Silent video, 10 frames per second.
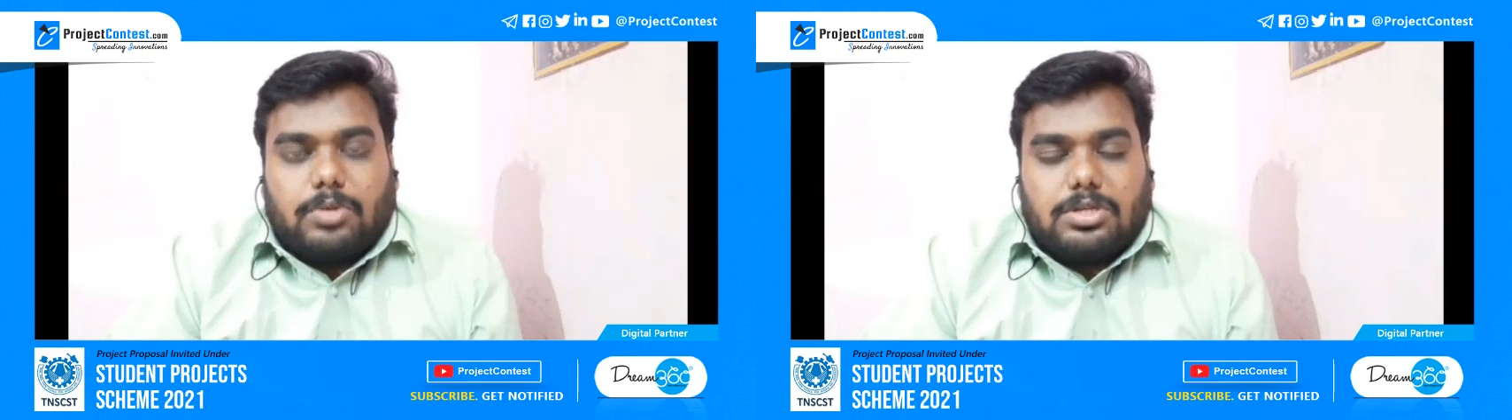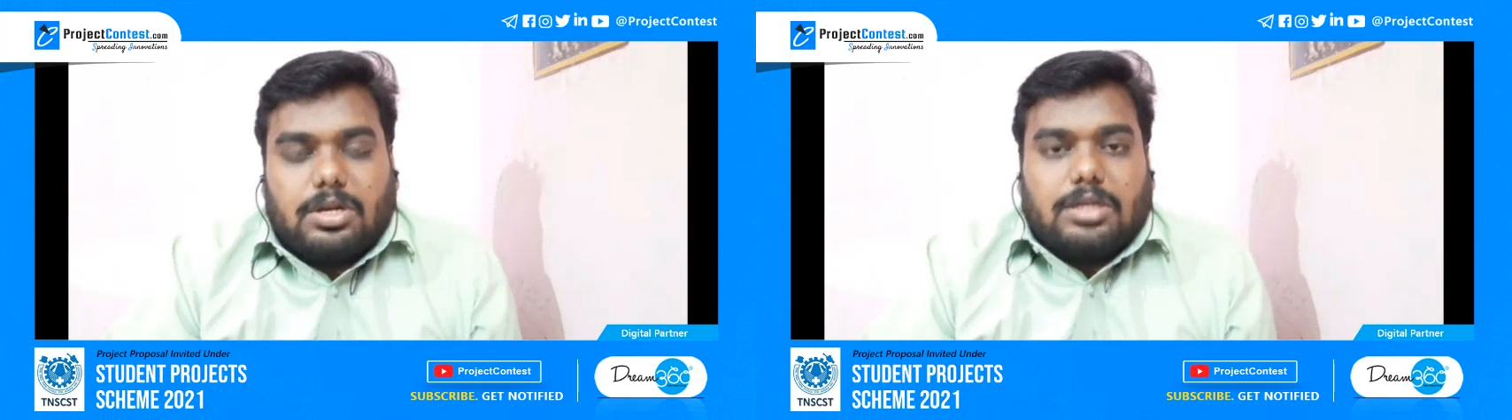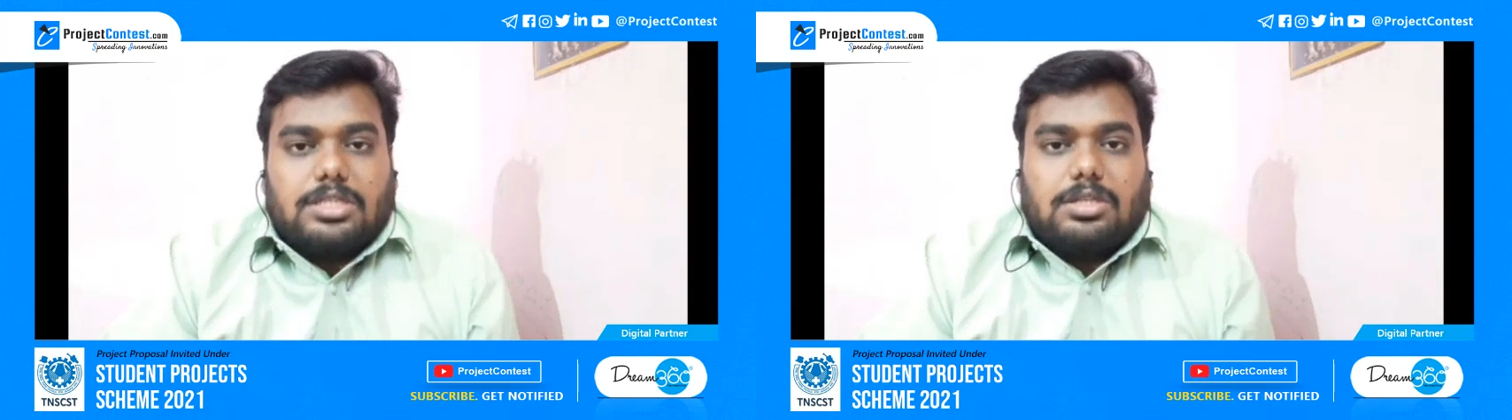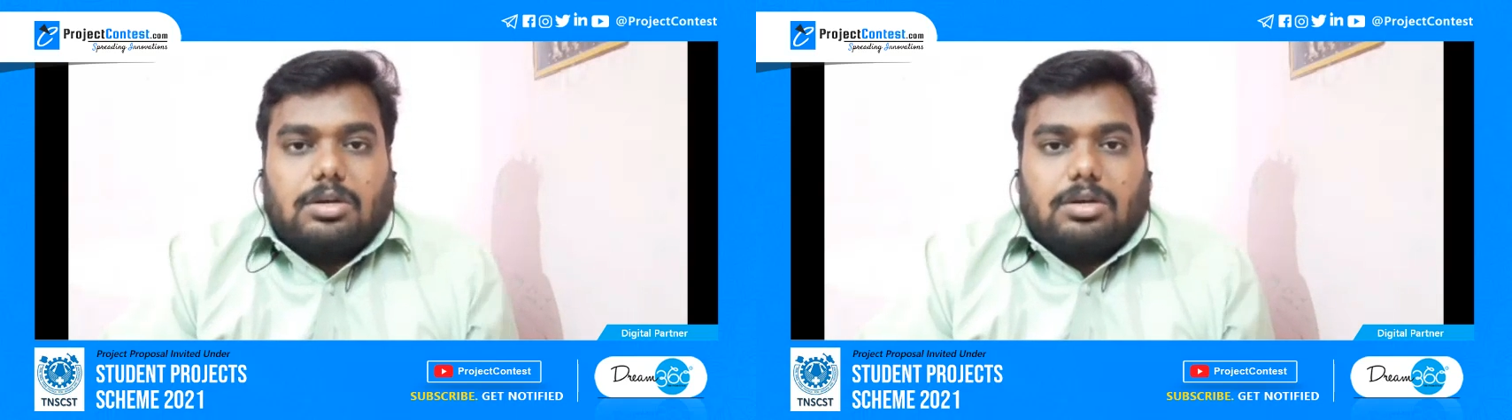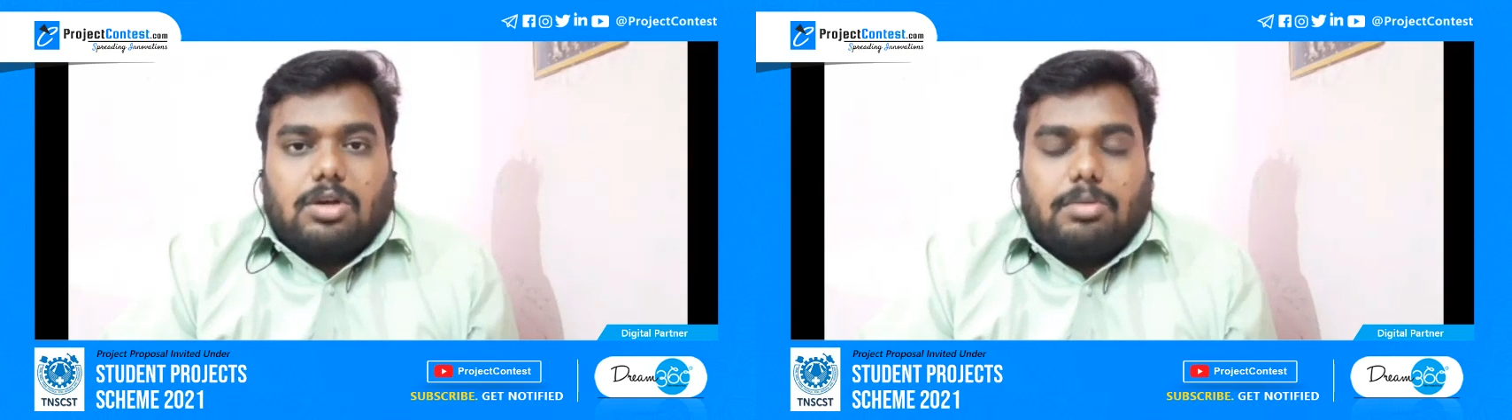
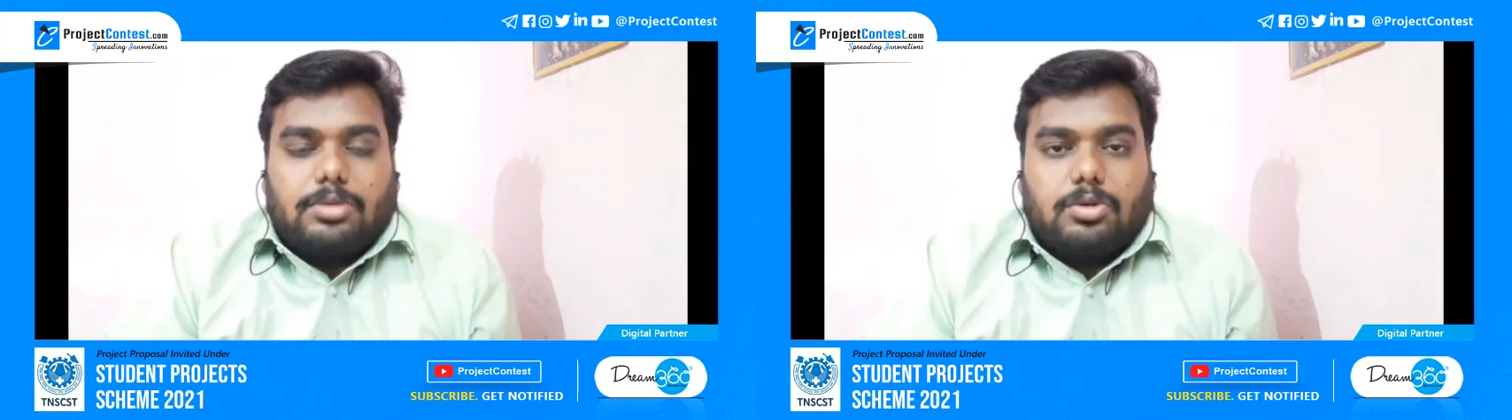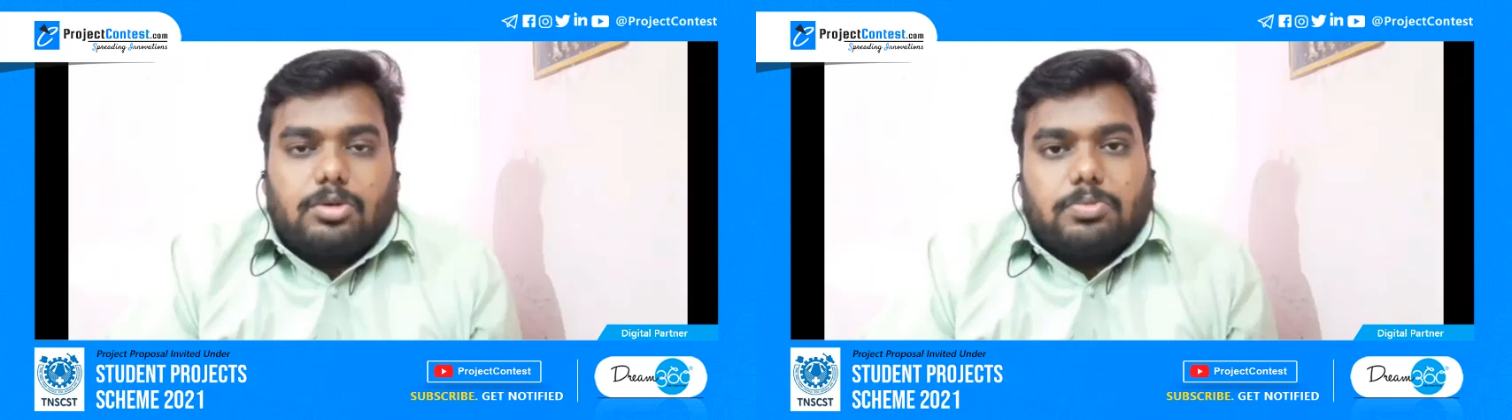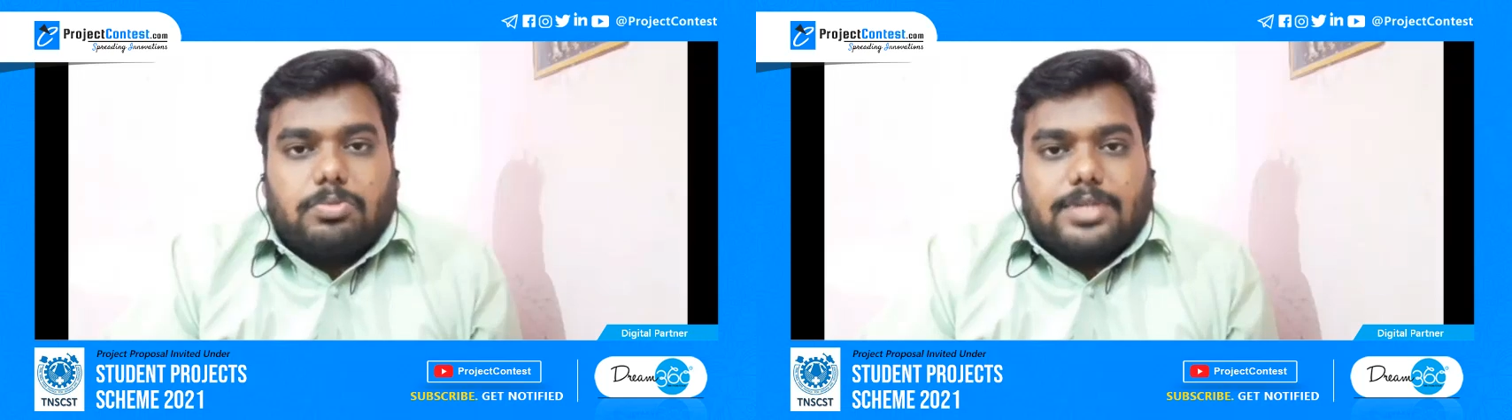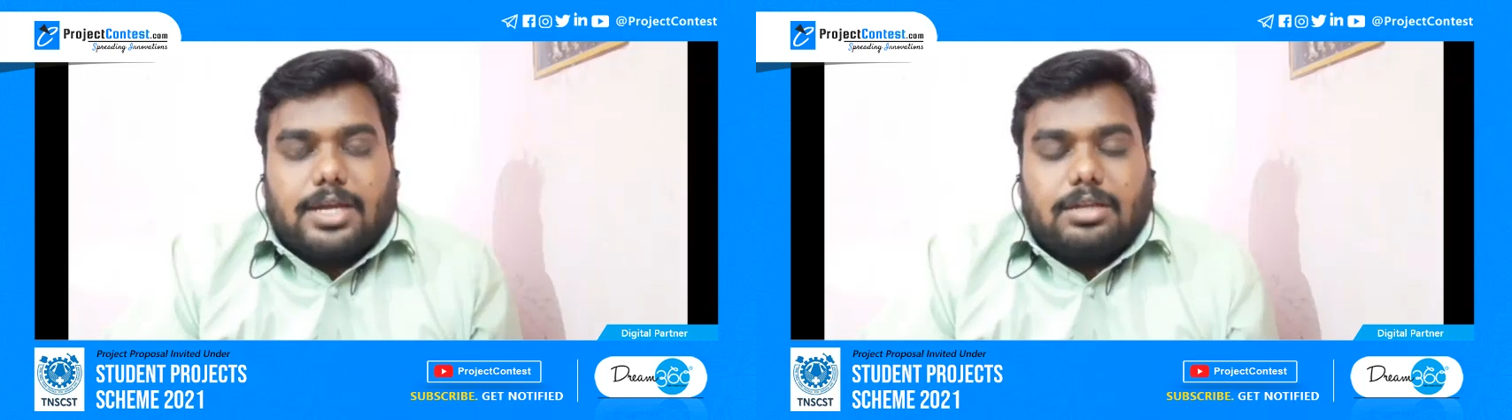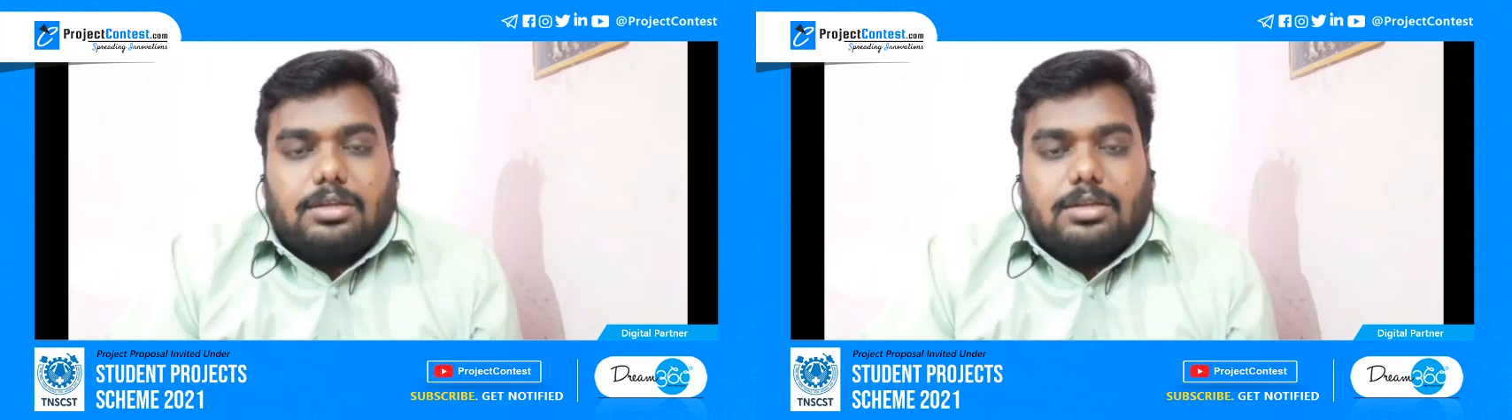projectcontest.com YouTube
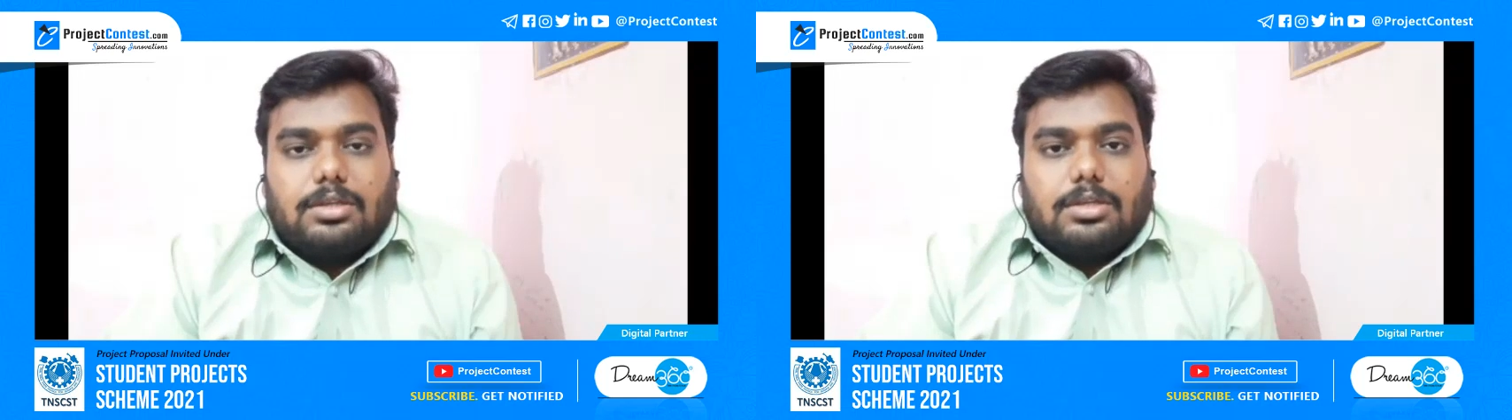channel.